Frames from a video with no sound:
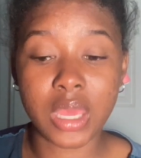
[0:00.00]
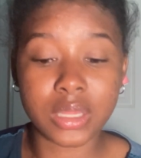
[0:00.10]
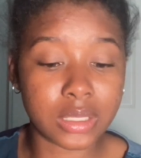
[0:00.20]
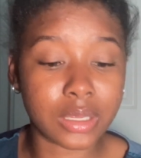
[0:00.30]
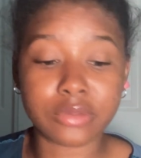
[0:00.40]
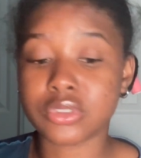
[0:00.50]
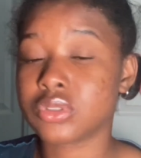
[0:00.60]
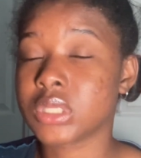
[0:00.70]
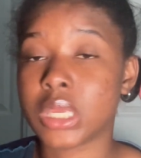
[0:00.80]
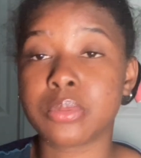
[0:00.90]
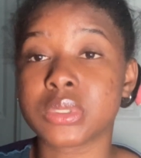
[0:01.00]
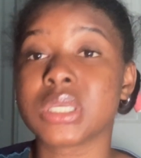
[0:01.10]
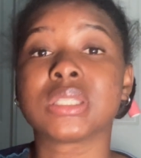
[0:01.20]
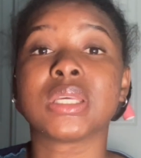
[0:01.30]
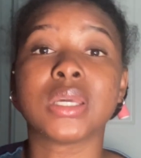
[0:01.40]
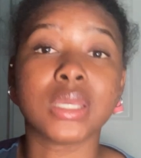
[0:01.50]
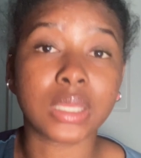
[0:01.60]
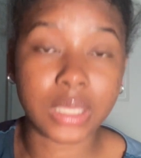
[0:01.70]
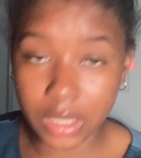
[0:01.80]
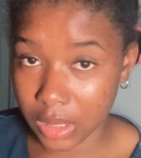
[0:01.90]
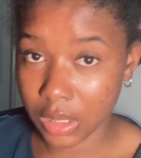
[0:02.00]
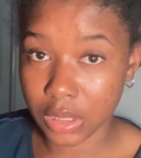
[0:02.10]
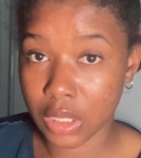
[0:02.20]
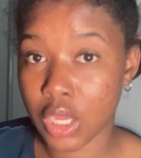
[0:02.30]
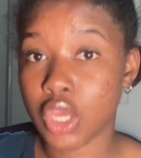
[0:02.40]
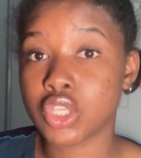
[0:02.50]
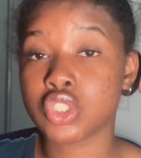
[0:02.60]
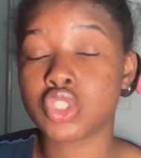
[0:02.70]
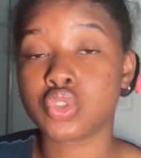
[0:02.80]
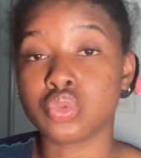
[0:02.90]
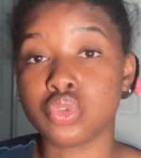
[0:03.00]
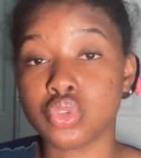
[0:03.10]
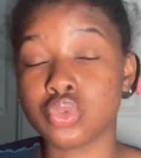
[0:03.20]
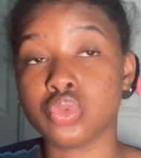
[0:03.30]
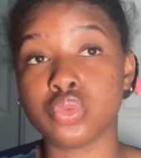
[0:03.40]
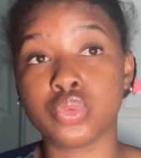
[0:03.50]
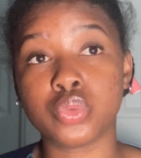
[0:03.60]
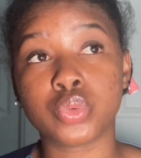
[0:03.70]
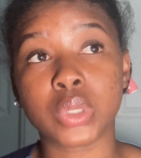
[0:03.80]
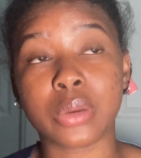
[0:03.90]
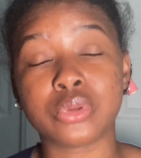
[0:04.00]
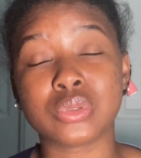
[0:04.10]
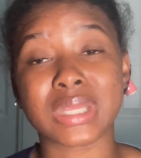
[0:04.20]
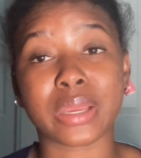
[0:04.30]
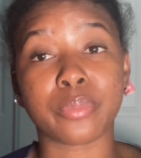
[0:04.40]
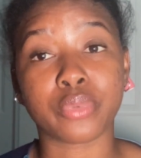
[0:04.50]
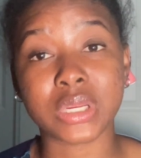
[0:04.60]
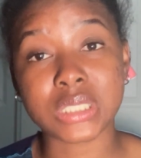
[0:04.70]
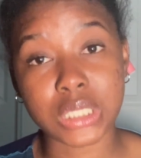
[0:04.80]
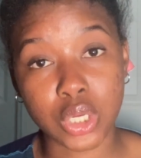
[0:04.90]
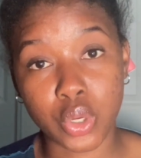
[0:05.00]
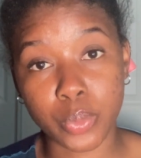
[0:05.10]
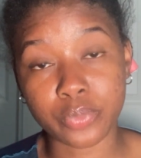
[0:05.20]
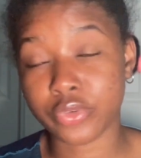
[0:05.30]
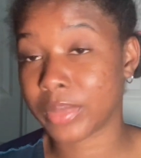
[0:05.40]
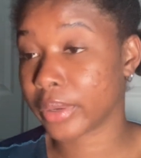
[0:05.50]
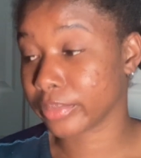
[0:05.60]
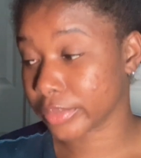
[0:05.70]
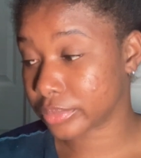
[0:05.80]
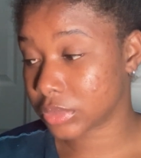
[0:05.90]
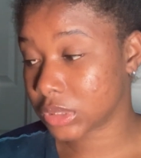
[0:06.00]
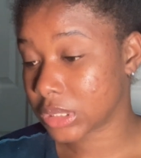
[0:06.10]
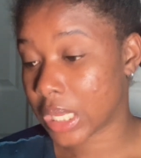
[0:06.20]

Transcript: Then I have to use the heat protectant again to do, I'll use like a pressing comb for my roots,